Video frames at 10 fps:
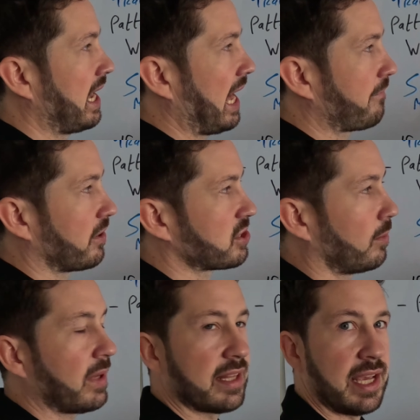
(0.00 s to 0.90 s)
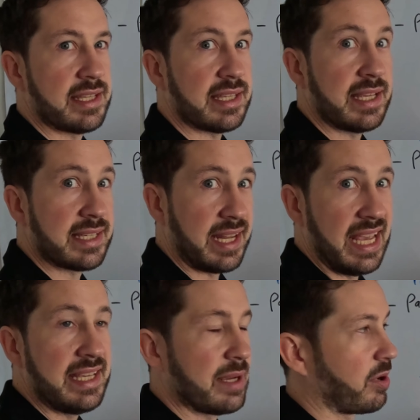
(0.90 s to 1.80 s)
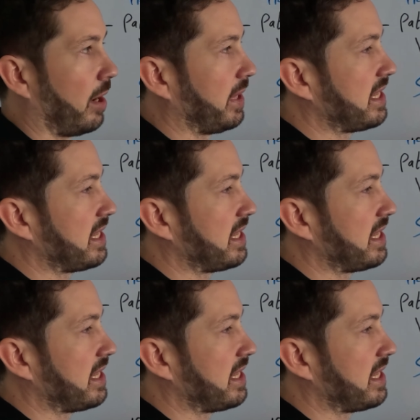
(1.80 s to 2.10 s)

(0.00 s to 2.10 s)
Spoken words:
And for something like this is an easy prompt.